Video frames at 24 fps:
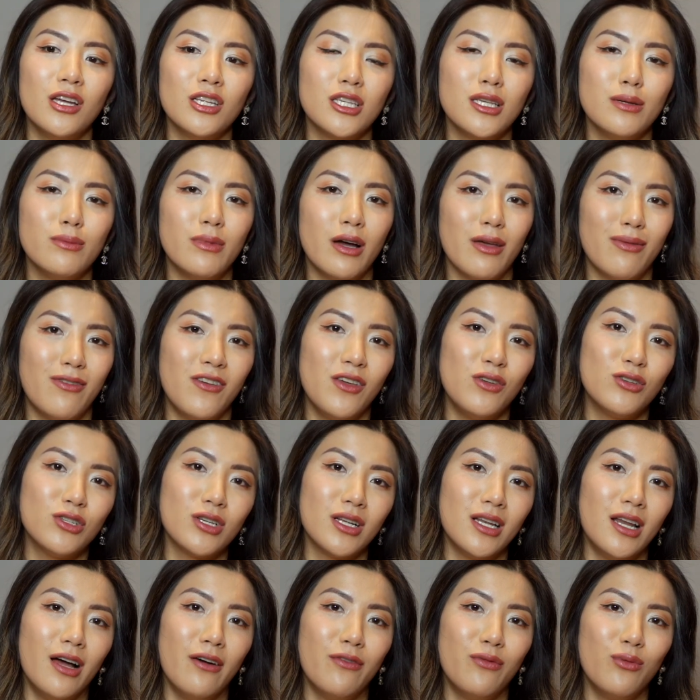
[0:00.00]
to my future
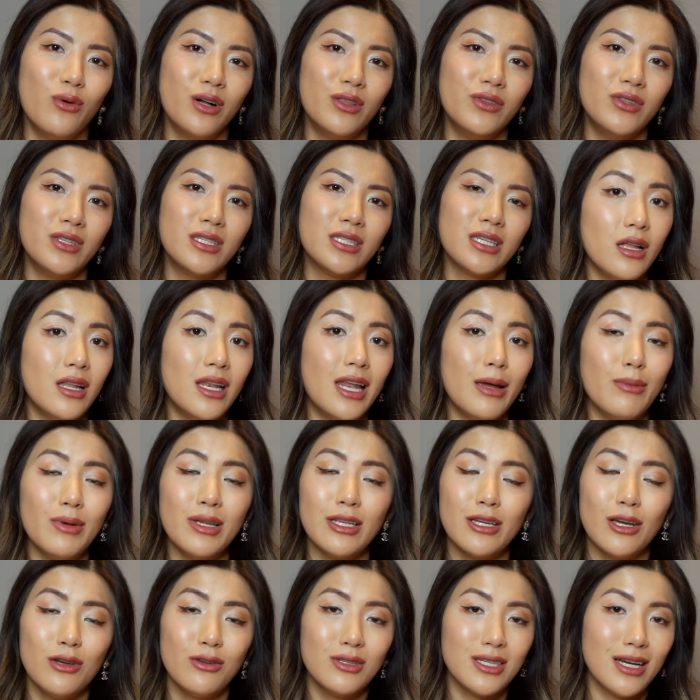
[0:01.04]
loved ones. Let me
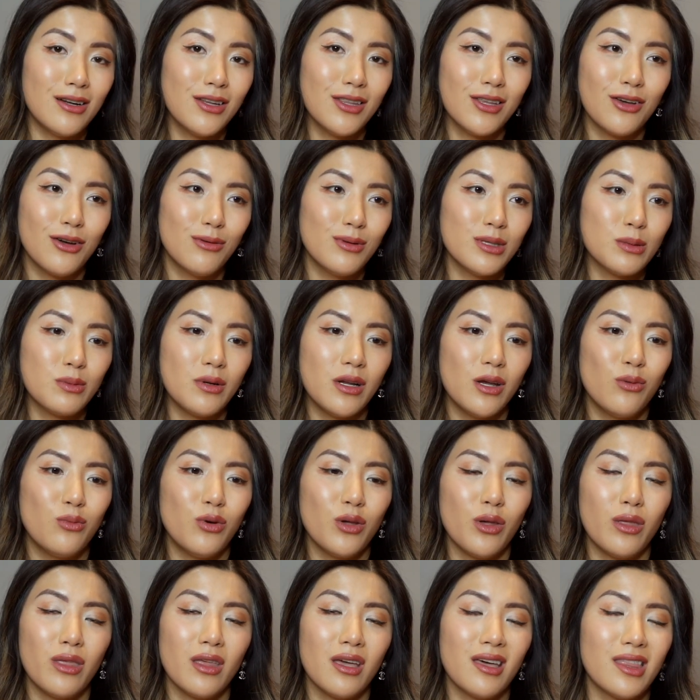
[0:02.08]
know down in the comments below what
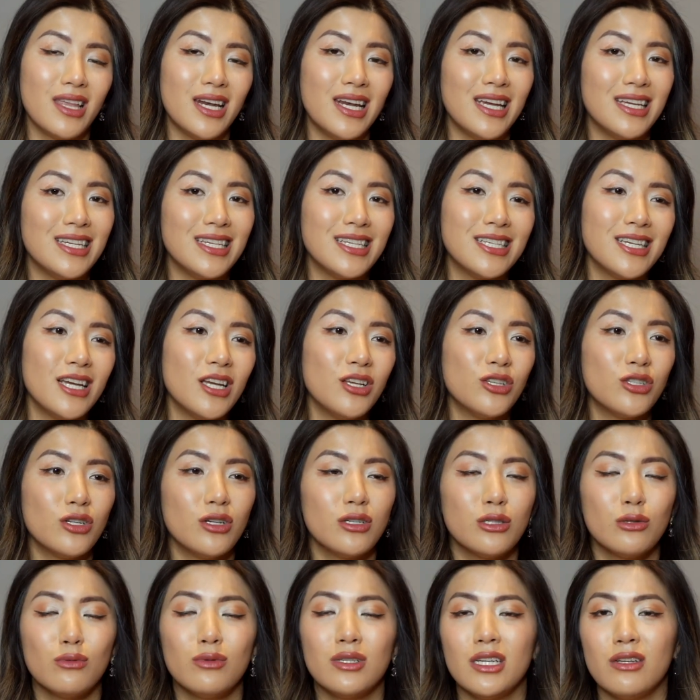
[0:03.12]
you think of the Lady
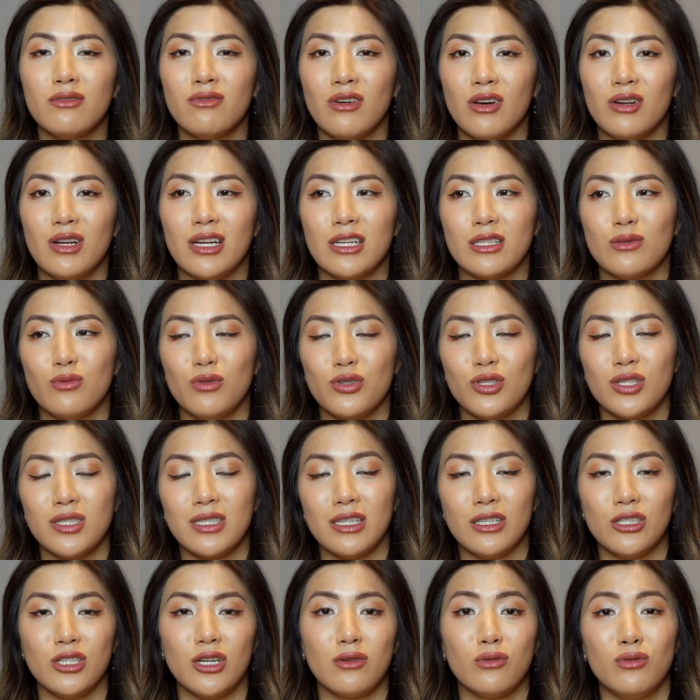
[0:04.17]
Datejust or indeed Rolex watches
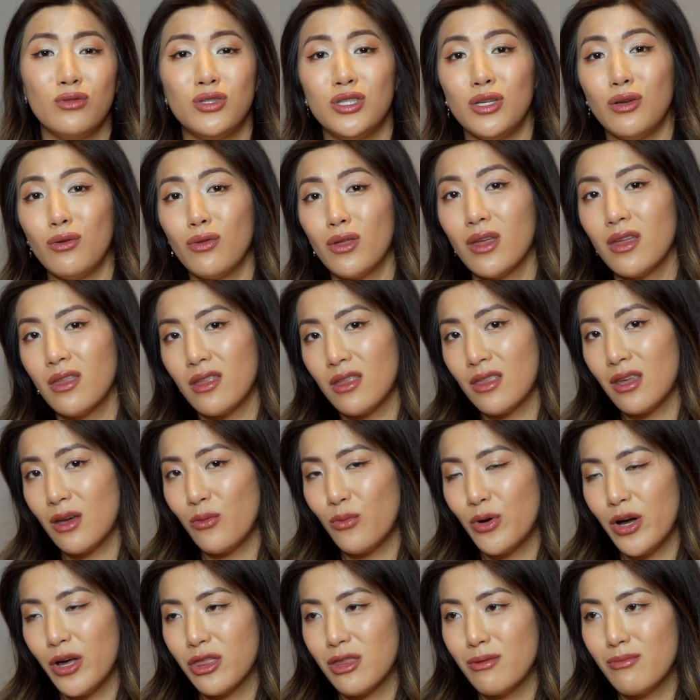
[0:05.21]
in general. Do you think that they're
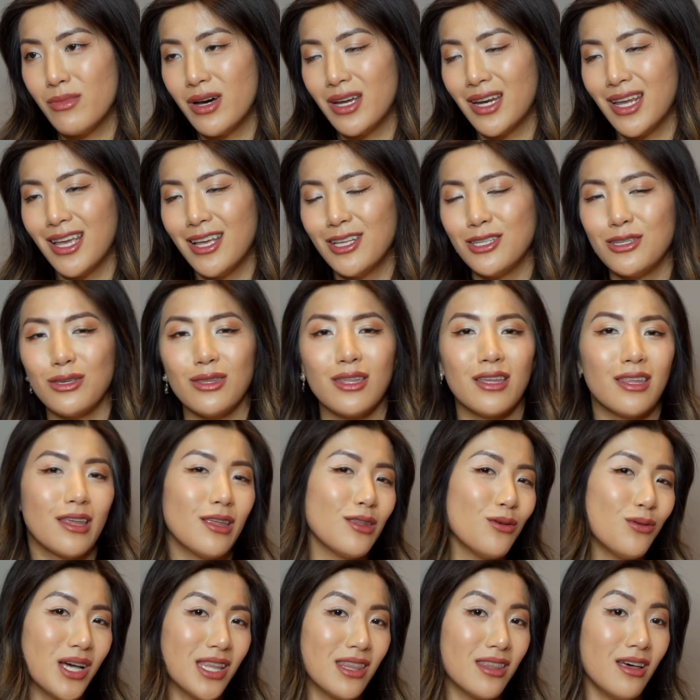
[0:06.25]
worth the money? Do you think that
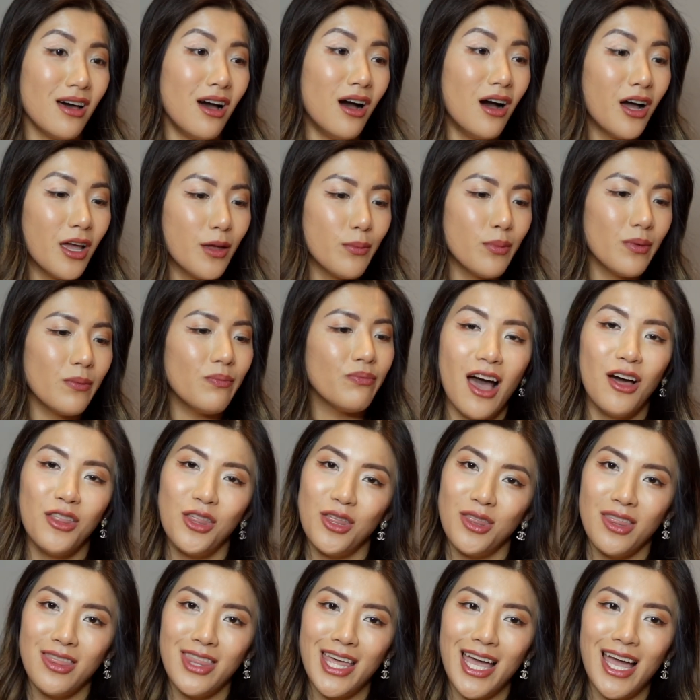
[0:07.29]
they're worth the hype? Other
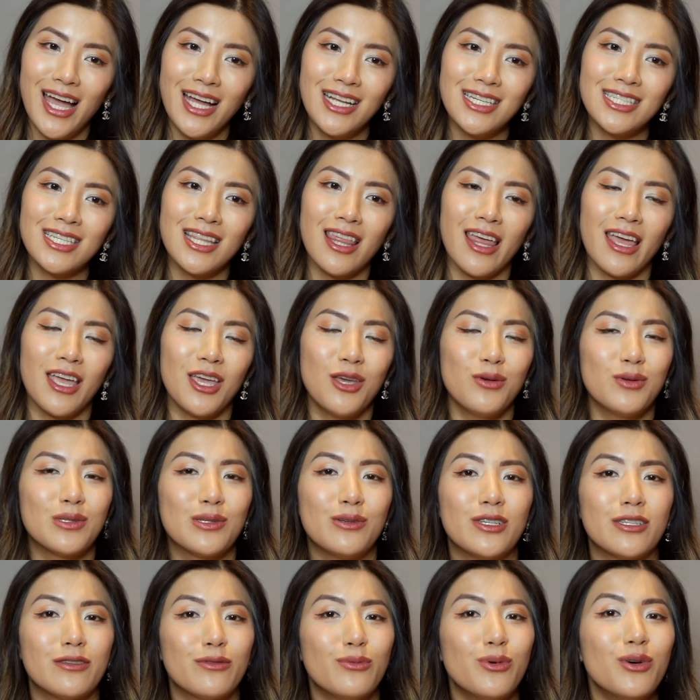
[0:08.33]
than that, thank you as
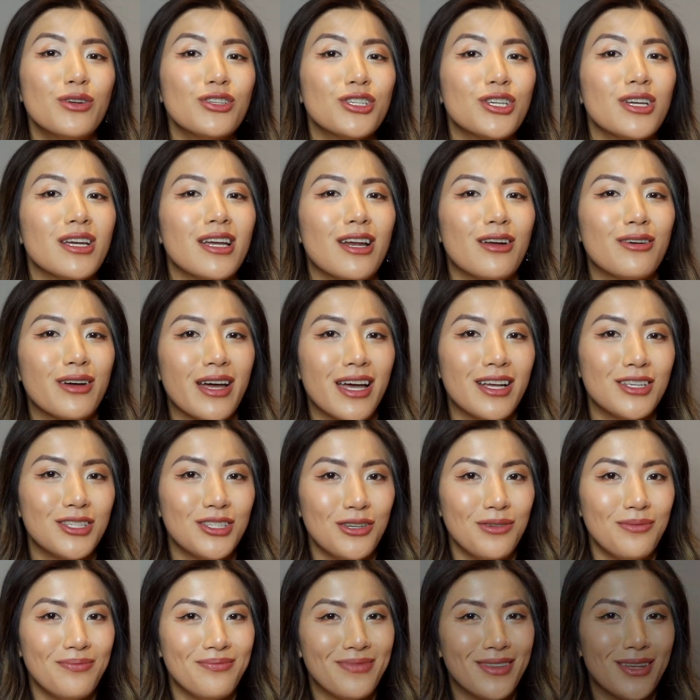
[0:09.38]
always for watching and I'll catch
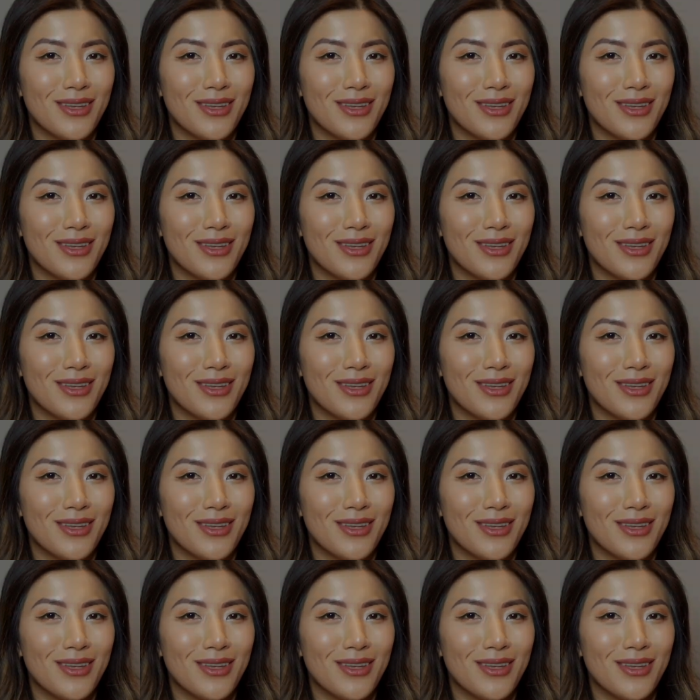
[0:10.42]
you in